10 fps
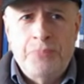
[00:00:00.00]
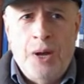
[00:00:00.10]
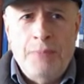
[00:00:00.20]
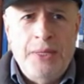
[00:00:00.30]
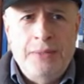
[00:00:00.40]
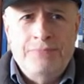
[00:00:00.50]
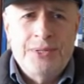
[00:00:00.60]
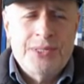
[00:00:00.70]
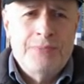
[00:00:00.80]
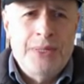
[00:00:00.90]
I mean,
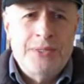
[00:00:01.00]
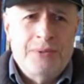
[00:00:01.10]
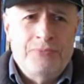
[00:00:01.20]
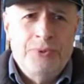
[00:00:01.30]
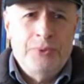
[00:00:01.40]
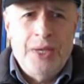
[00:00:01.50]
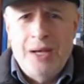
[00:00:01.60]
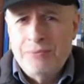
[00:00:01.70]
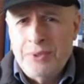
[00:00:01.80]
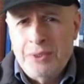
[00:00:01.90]
just to mention a few,
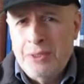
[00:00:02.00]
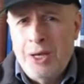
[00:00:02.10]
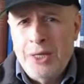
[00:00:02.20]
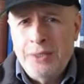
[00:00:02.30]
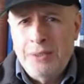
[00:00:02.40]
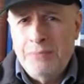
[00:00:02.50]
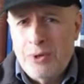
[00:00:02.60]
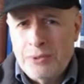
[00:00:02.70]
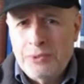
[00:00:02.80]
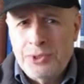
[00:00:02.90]
Calvin Klein,
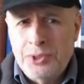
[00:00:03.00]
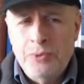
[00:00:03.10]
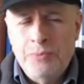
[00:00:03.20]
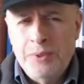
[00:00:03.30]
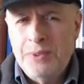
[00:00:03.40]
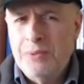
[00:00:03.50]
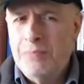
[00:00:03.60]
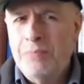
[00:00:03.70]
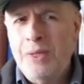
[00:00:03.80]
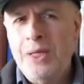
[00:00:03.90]
Martha Stewart, but there are
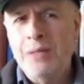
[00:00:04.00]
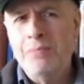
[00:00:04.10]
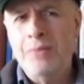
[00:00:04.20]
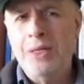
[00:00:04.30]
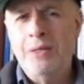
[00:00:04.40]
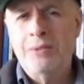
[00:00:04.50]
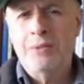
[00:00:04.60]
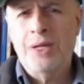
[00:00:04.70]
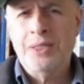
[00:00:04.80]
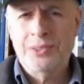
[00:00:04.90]
many other
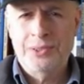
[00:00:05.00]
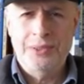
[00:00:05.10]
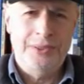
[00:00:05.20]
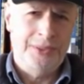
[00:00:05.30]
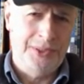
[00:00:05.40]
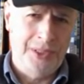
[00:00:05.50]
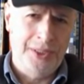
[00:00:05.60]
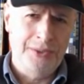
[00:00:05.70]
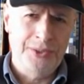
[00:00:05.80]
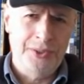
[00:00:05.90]
excellent
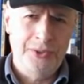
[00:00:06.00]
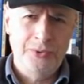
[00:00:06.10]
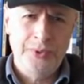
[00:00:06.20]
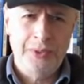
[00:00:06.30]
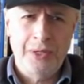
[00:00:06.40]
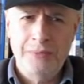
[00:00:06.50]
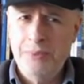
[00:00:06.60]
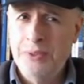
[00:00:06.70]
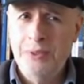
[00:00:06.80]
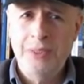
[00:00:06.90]
designers that are doing
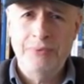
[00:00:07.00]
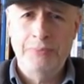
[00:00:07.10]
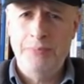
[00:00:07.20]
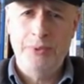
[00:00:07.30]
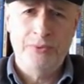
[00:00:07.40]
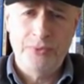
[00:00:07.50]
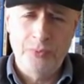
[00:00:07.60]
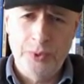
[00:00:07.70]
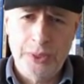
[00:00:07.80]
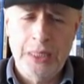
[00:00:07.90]
unbelievably beautiful
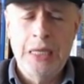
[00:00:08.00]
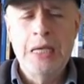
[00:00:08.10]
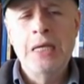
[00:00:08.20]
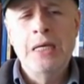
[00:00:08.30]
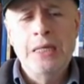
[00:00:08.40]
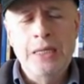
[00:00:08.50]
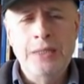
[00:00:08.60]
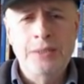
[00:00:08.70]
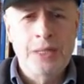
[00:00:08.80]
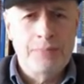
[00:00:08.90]
work in
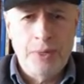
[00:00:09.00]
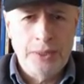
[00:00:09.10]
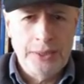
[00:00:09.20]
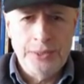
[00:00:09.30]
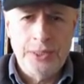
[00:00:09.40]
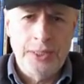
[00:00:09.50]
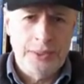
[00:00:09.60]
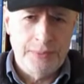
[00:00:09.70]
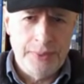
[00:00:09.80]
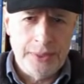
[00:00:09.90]
the Nepalese and
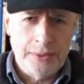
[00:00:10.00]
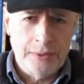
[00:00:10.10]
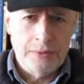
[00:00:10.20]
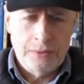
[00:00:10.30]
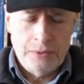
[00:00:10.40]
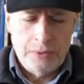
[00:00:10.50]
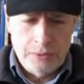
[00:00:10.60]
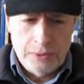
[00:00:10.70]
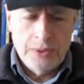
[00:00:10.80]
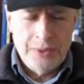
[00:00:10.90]
Tibetan,
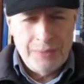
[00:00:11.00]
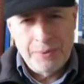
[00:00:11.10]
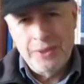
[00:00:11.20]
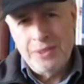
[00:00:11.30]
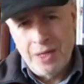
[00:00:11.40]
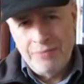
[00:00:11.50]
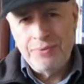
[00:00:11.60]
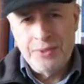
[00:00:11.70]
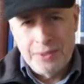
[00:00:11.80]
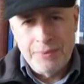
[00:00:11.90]

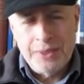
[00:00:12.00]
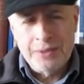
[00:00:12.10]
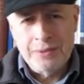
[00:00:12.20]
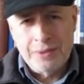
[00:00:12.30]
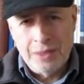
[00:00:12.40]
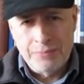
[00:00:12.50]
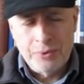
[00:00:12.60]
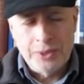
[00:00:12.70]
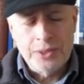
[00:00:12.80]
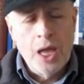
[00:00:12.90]
Nepalese-Tibetan type
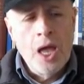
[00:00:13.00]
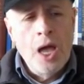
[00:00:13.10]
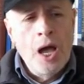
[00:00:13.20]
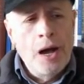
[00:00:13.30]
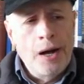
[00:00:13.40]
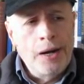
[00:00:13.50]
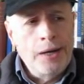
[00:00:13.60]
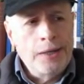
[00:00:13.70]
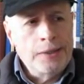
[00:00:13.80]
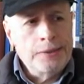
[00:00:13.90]
rugs.
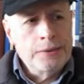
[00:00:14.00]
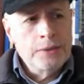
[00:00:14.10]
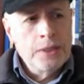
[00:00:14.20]
I